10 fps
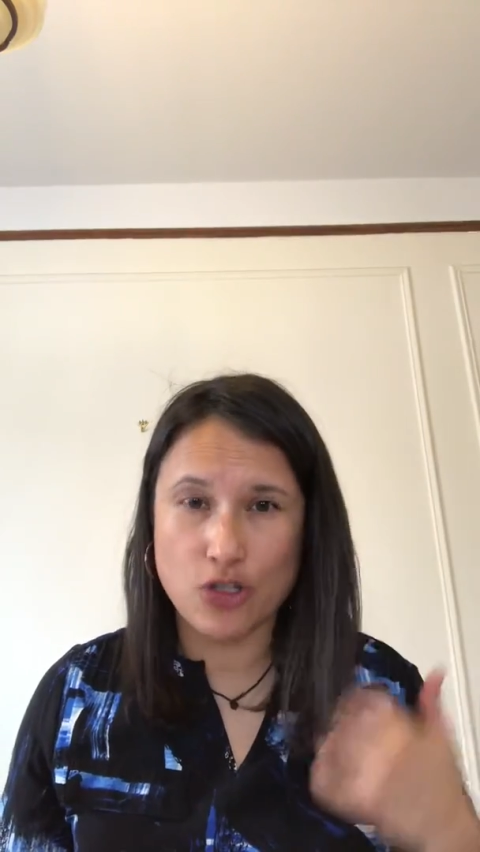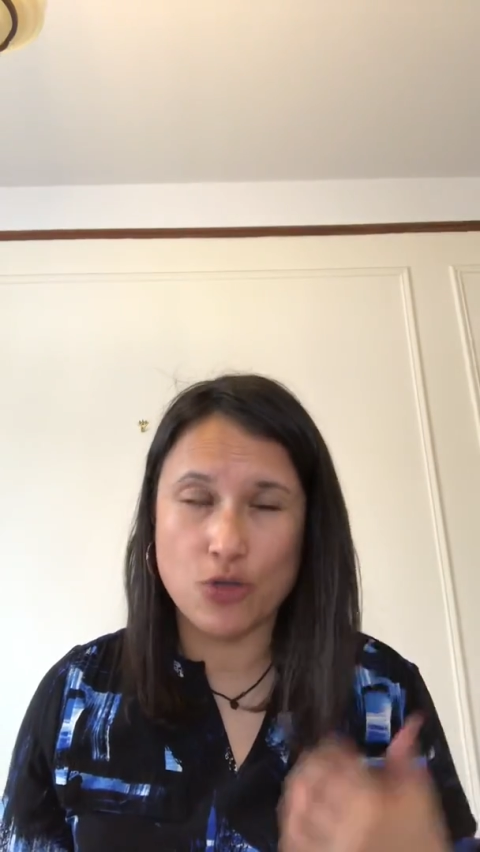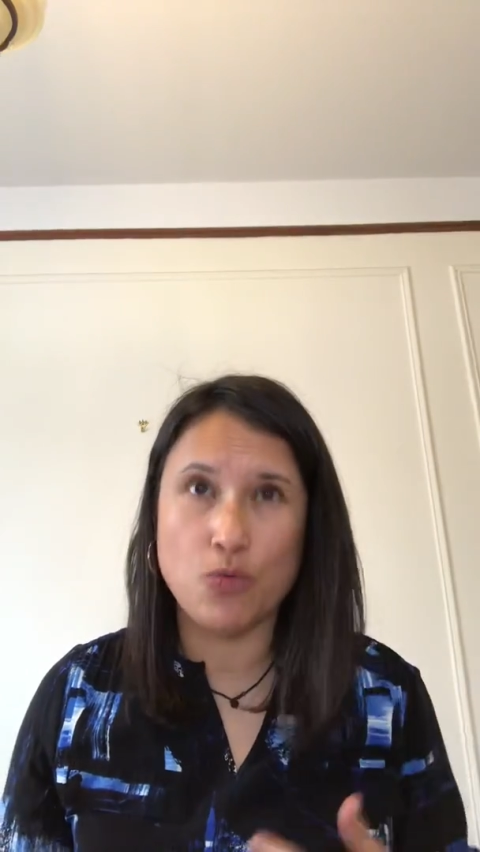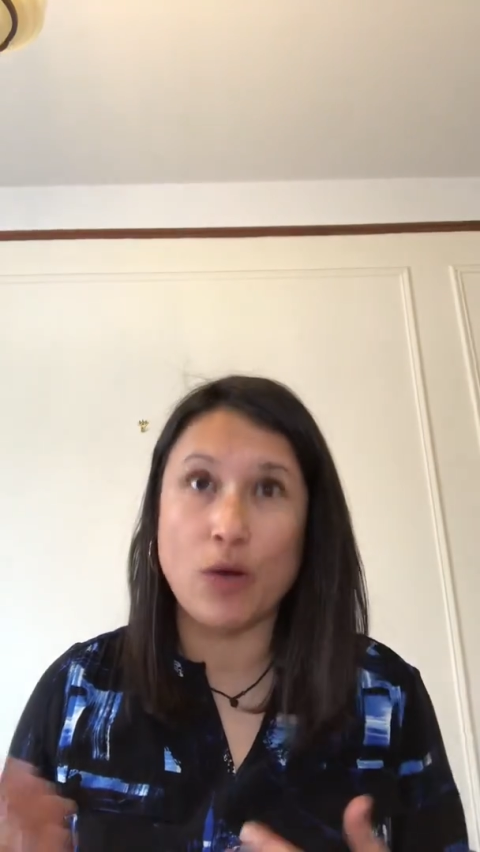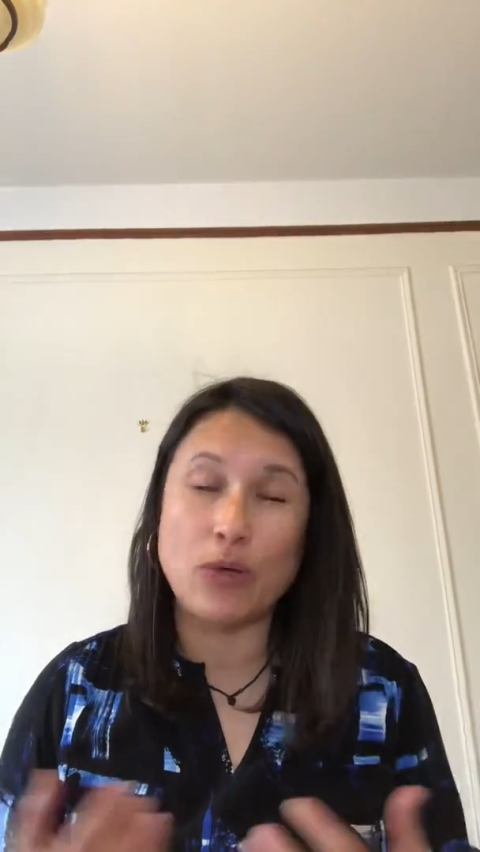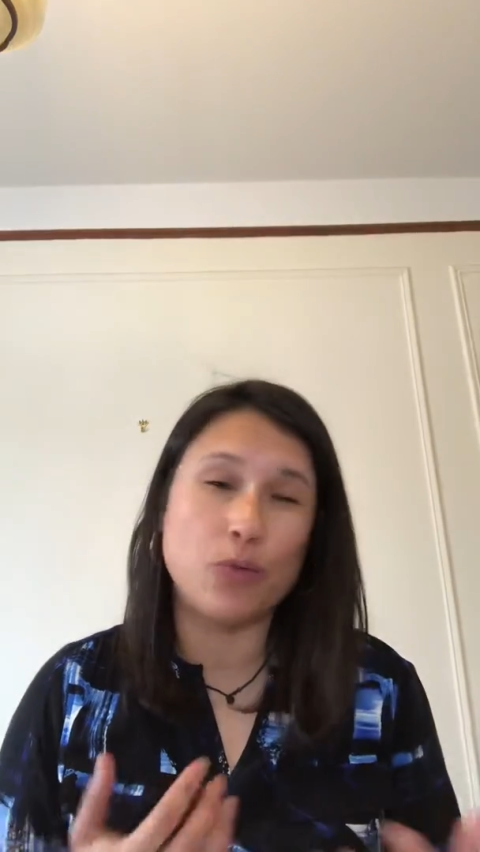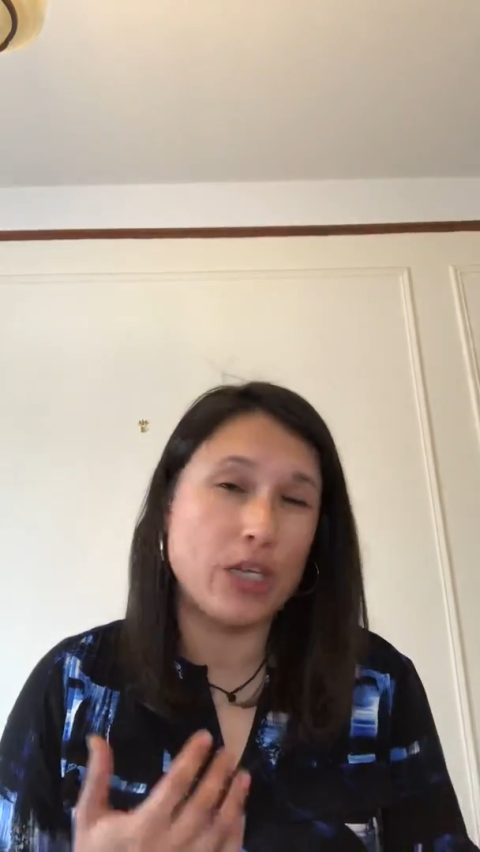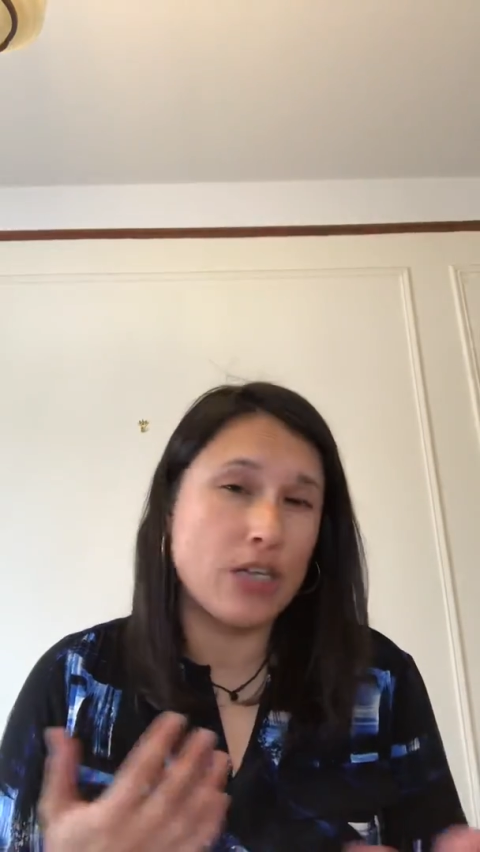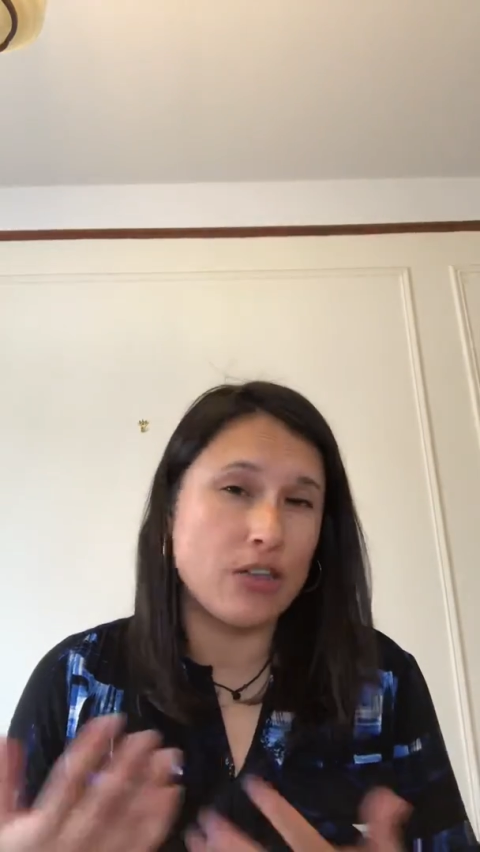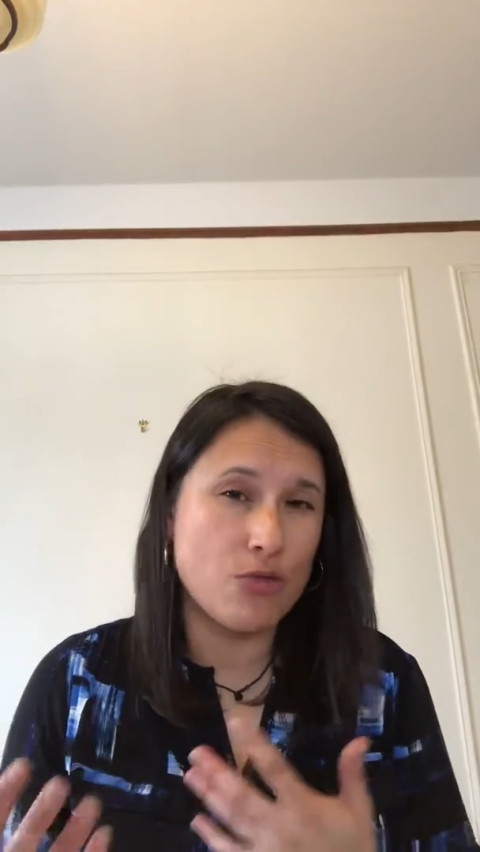to when
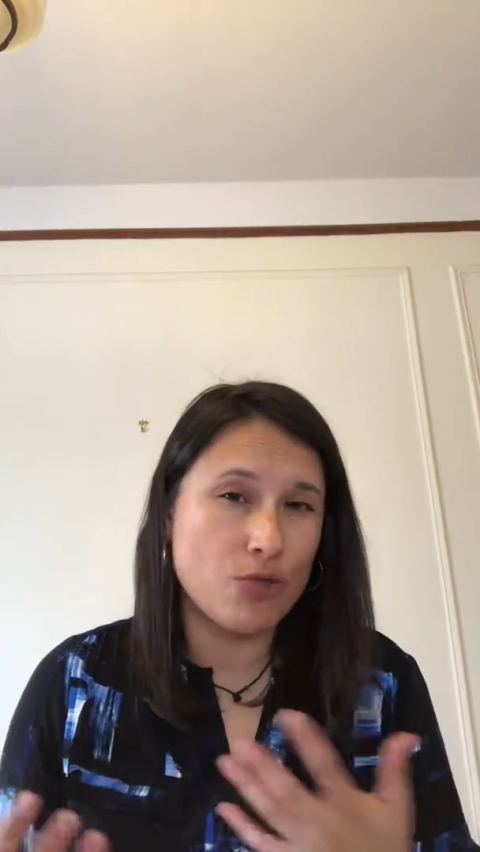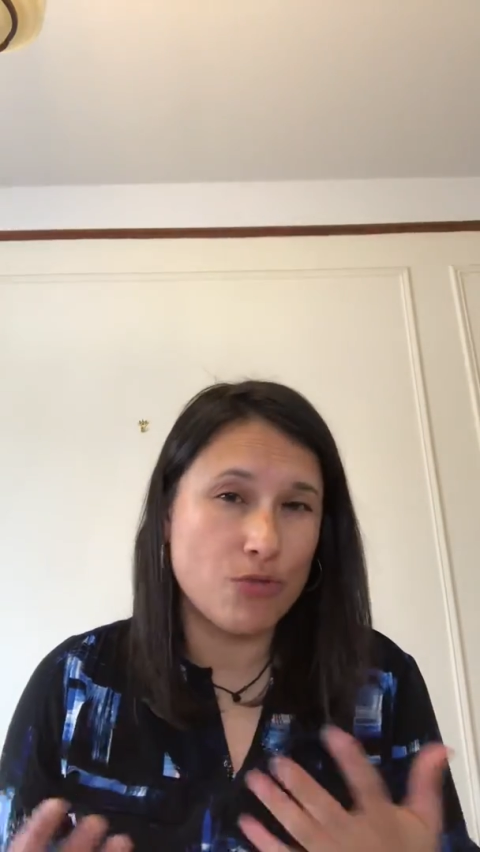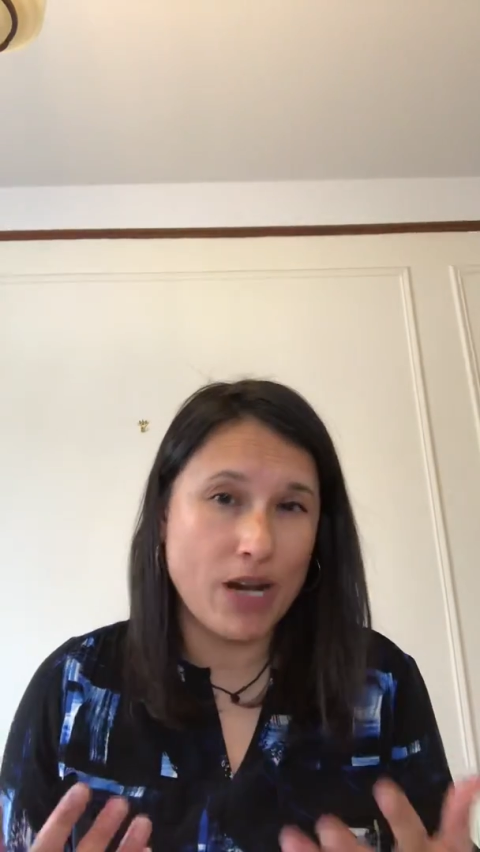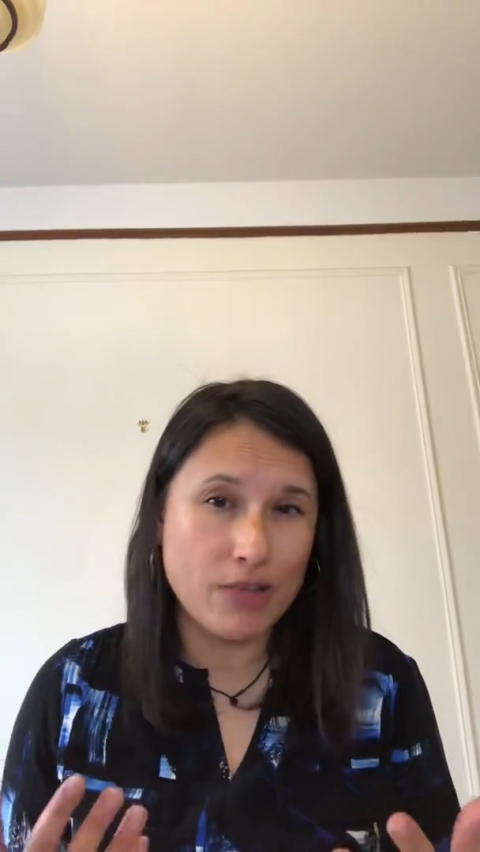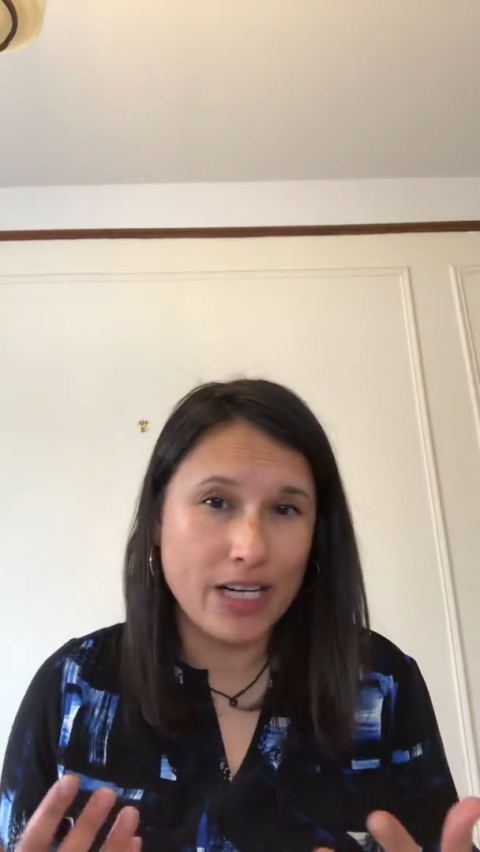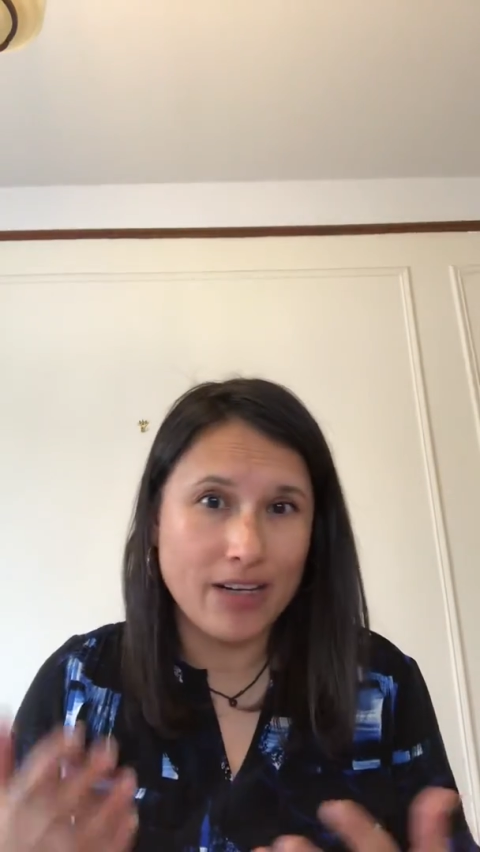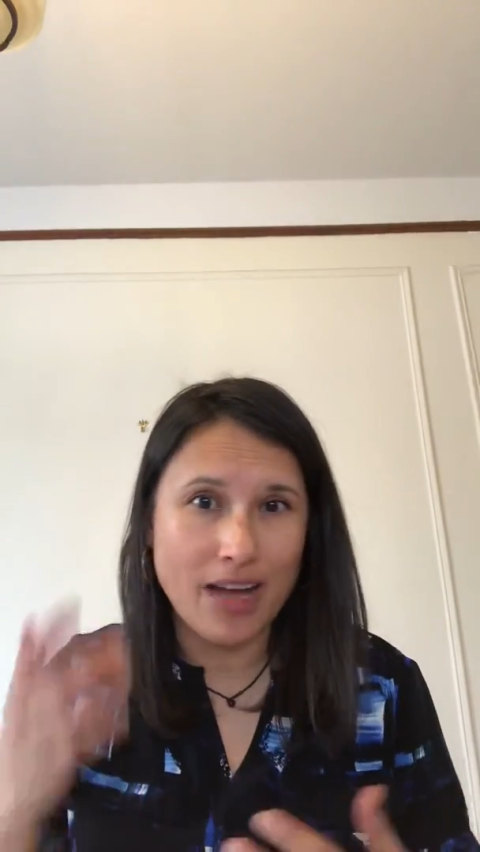we use rhetoric.